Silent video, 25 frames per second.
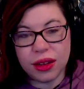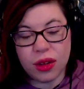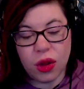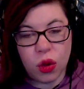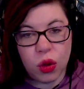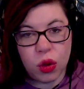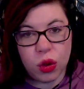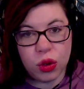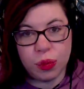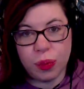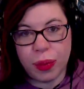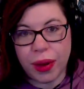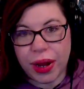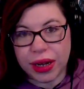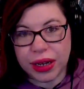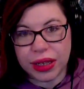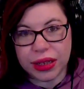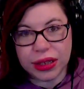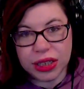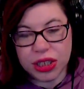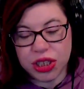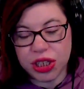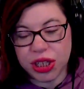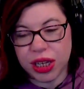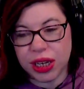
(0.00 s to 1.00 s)
the old body
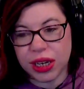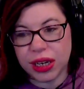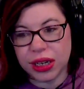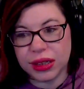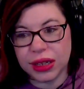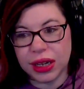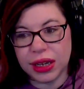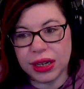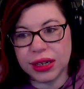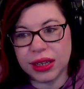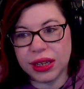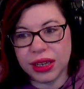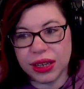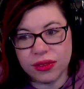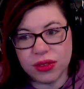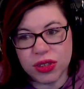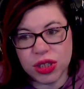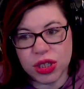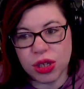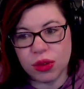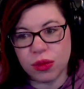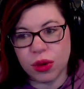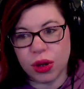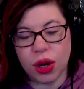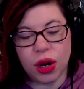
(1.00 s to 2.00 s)
Lich King that
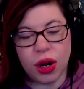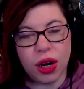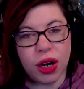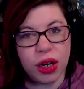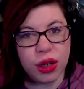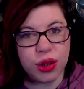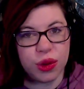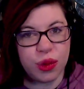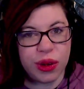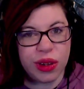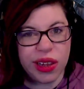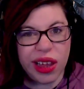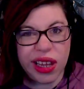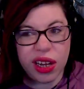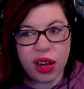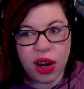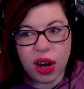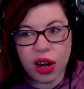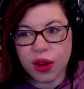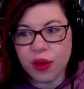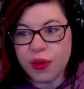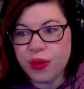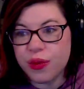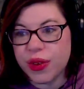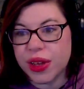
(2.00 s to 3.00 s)
gives you a card, or like
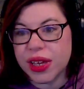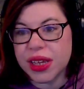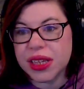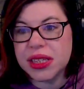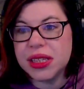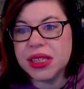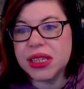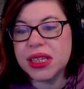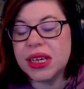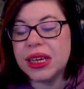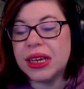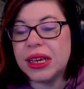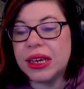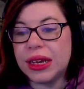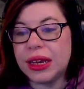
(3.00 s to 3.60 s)
Arfus.